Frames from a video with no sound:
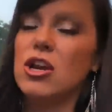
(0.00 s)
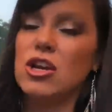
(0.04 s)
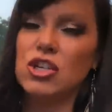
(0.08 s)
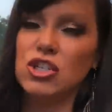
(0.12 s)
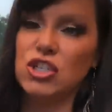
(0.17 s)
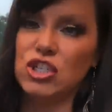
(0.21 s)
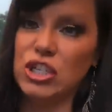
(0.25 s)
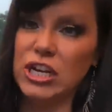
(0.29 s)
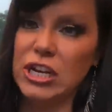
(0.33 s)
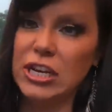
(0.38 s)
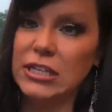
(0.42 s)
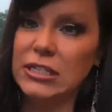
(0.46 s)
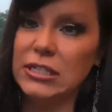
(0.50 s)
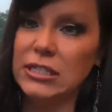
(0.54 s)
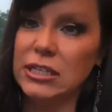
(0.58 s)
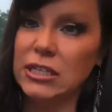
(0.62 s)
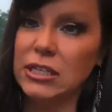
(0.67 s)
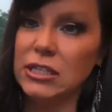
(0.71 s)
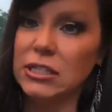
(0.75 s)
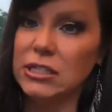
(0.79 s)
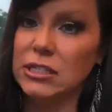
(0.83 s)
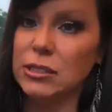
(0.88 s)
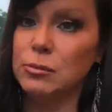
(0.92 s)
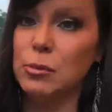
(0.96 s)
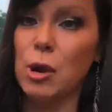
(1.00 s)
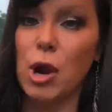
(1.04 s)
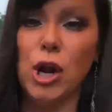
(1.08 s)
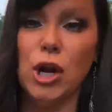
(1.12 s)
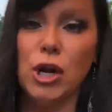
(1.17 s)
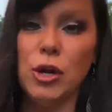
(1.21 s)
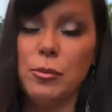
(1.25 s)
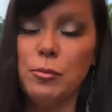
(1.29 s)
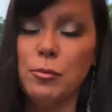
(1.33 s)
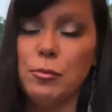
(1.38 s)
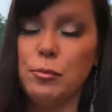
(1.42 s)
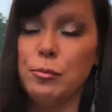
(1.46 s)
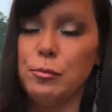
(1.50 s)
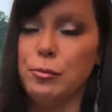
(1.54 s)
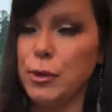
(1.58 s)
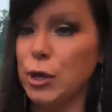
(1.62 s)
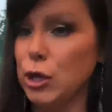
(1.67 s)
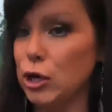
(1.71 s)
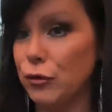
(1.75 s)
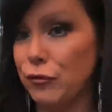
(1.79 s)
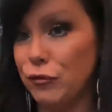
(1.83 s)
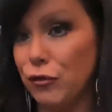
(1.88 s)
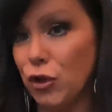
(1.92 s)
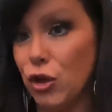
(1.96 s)
She's smart,
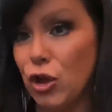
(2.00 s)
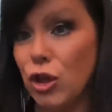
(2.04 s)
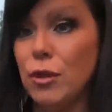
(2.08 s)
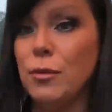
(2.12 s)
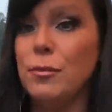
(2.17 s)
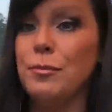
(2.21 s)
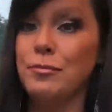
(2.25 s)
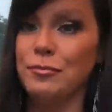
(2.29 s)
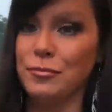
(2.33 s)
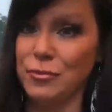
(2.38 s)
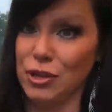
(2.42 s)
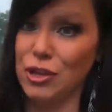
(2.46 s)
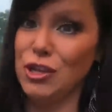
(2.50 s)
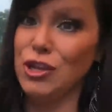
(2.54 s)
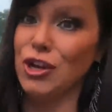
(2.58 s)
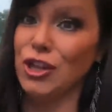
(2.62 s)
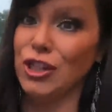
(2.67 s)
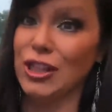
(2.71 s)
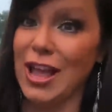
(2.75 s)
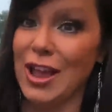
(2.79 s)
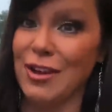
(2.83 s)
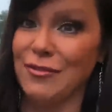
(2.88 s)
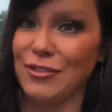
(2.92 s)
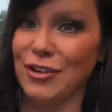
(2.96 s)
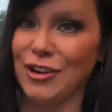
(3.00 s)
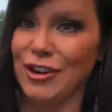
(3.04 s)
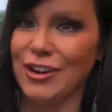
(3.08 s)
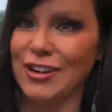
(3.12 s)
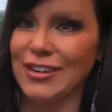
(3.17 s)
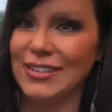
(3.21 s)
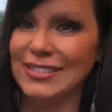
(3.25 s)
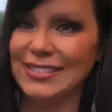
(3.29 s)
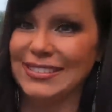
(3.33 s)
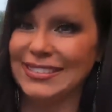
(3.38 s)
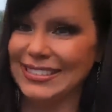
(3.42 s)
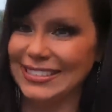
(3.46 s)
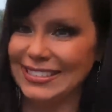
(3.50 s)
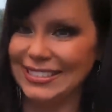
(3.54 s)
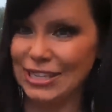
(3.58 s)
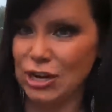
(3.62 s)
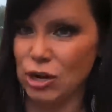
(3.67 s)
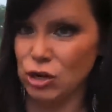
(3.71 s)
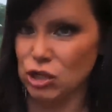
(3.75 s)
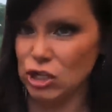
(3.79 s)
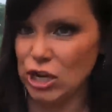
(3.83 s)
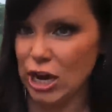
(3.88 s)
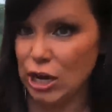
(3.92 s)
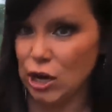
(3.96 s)
beautiful. You'll love her.
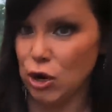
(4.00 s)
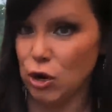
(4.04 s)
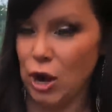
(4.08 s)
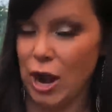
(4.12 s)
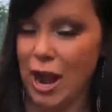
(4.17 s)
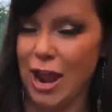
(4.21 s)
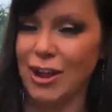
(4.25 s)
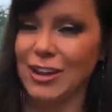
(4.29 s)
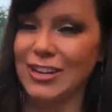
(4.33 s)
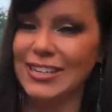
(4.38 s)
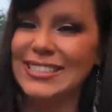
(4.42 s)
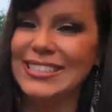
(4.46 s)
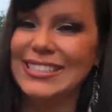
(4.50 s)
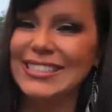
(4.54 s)
Go check her out.